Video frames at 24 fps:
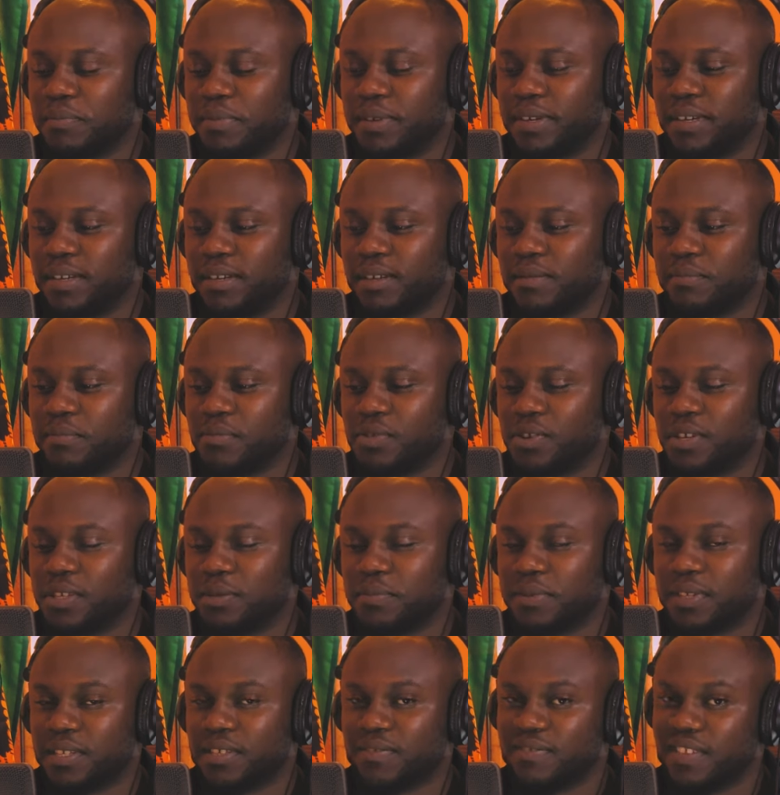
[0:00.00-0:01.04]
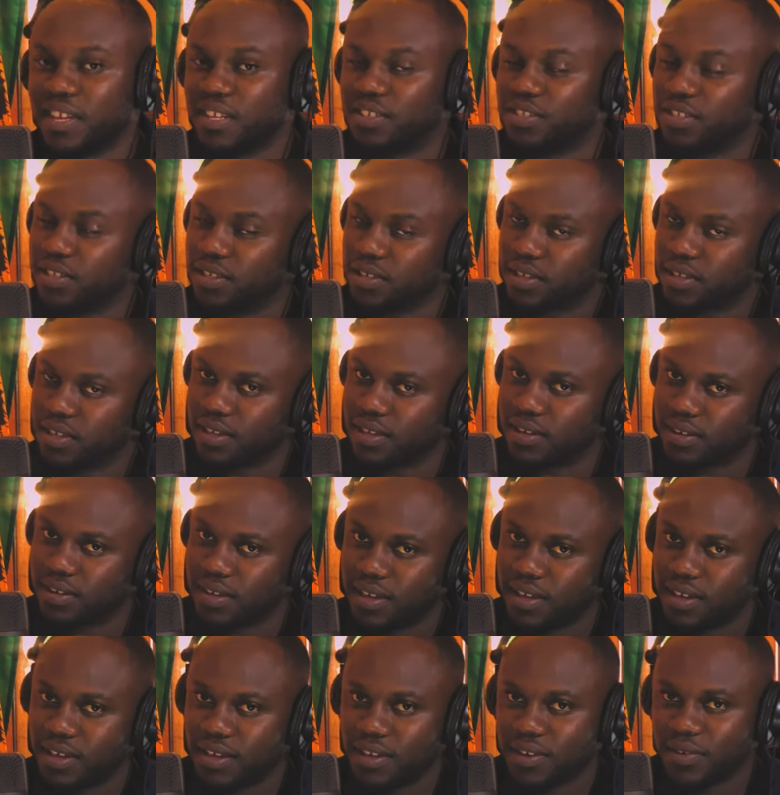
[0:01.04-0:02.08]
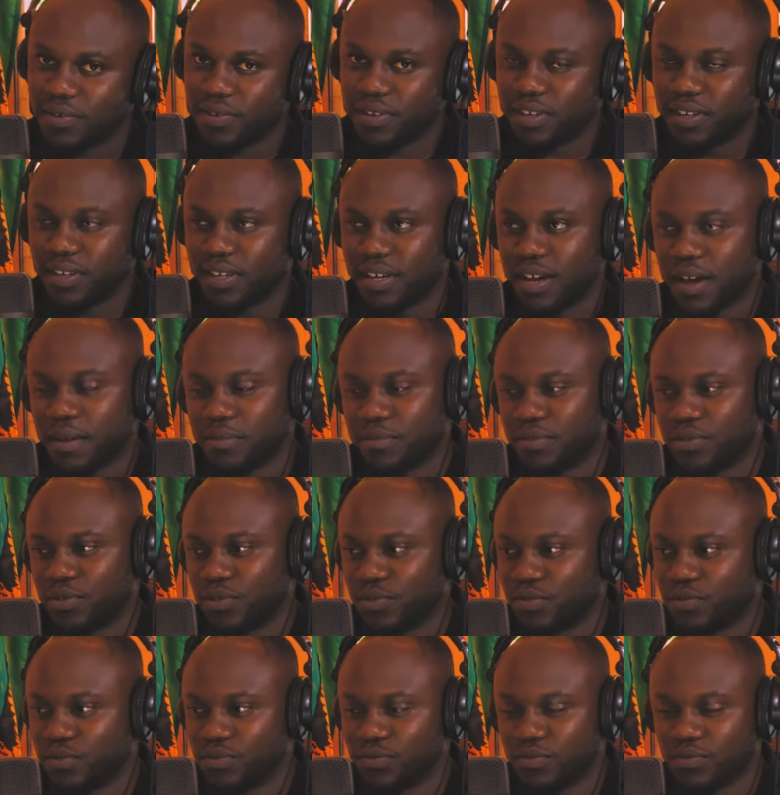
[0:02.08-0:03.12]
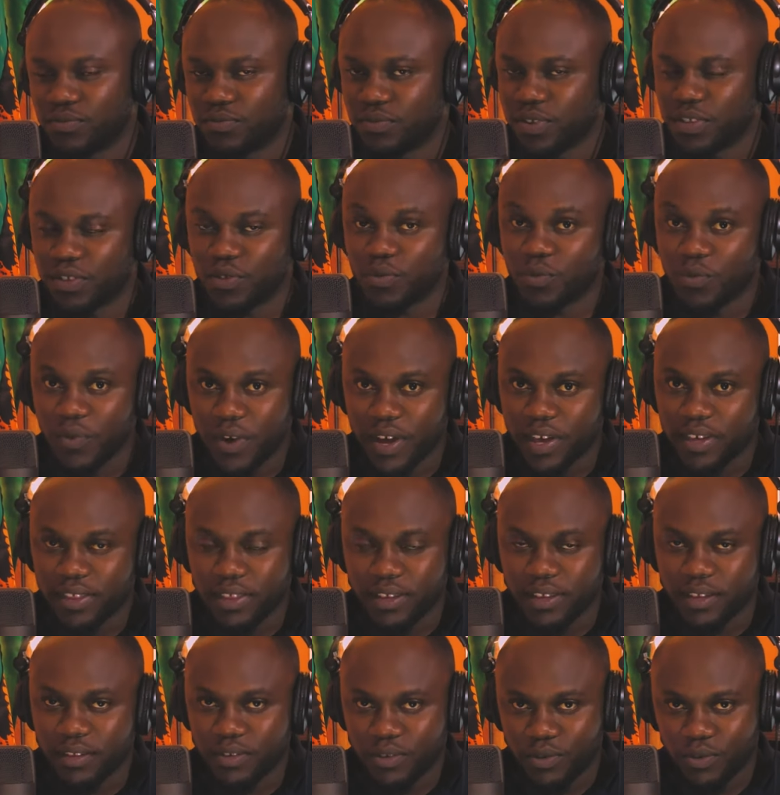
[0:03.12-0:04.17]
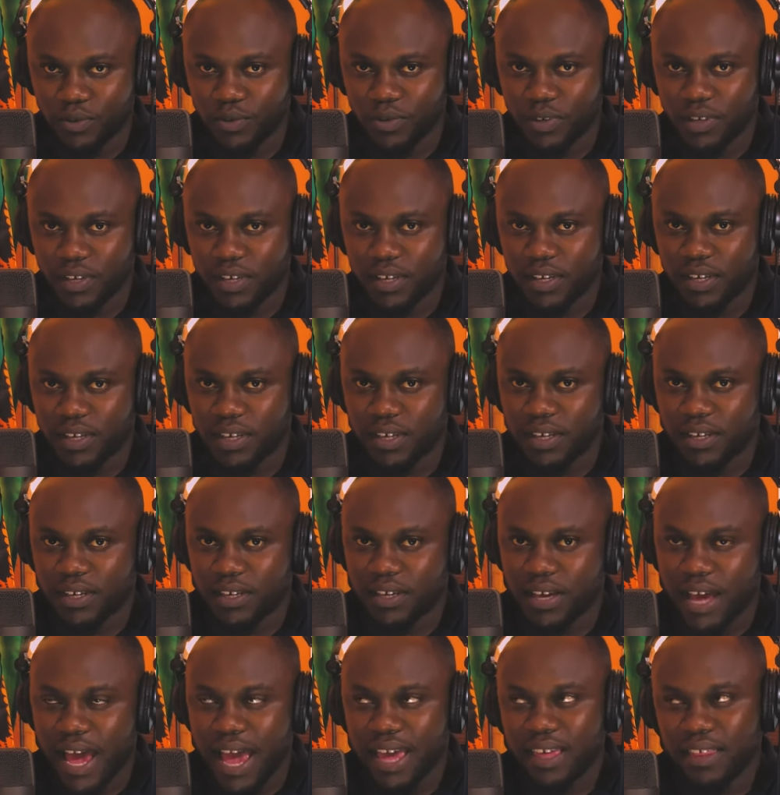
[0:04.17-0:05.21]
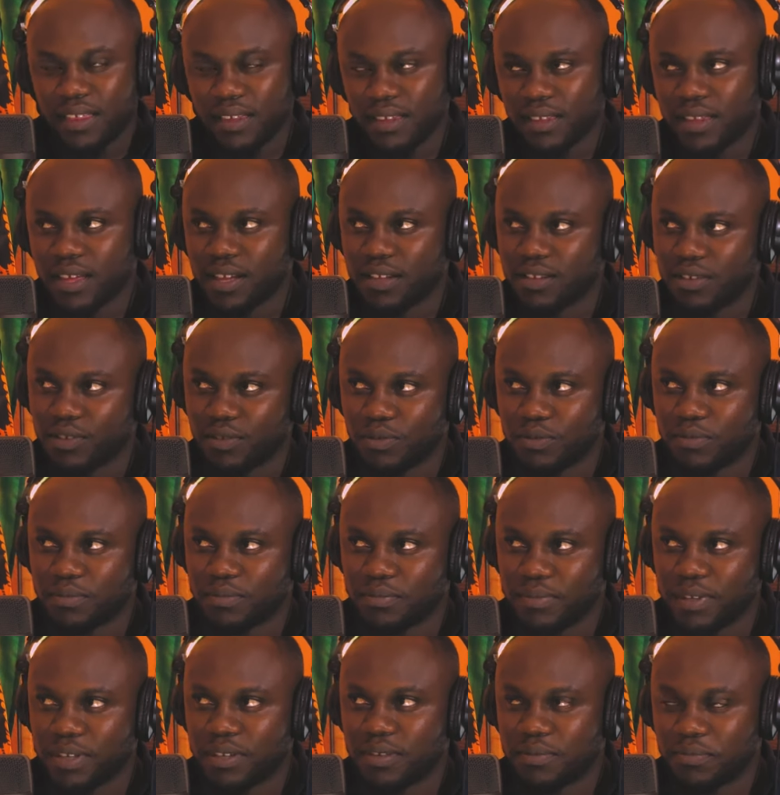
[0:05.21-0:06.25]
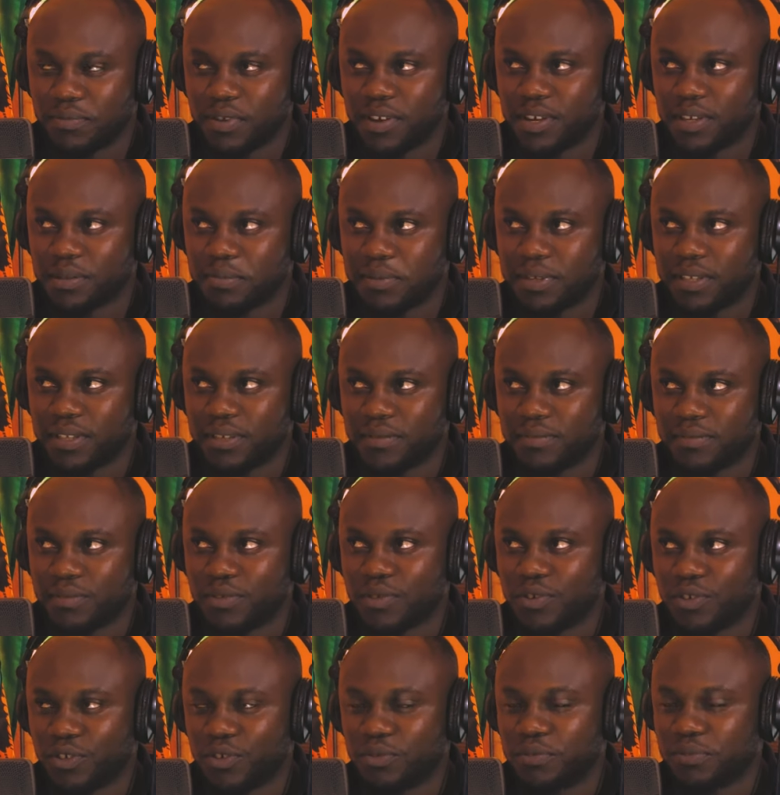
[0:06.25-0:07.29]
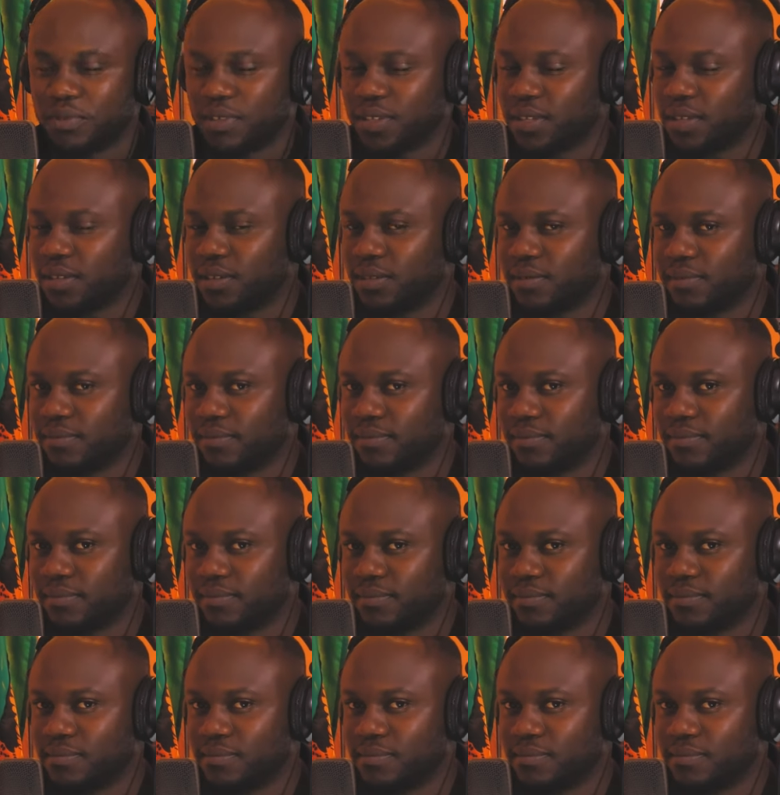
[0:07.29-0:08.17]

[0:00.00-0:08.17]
could be more expensive than chicken, when it comes to when you weigh the two, I think that it's more expensive to consume chicken.